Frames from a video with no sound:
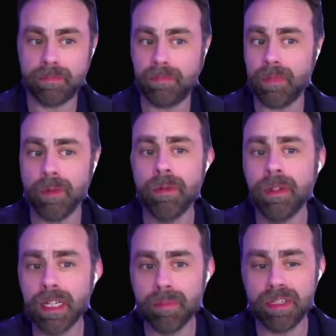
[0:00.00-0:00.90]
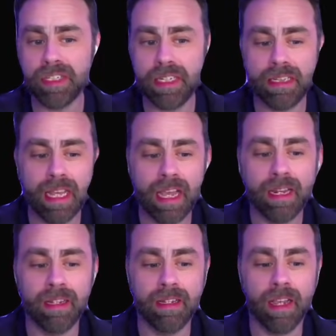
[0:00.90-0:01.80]
we really appreciate that,
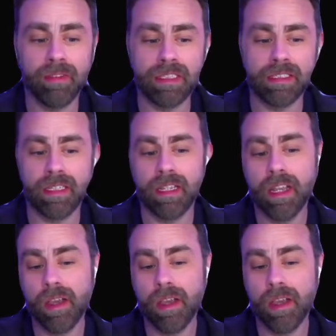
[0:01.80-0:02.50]
and obviously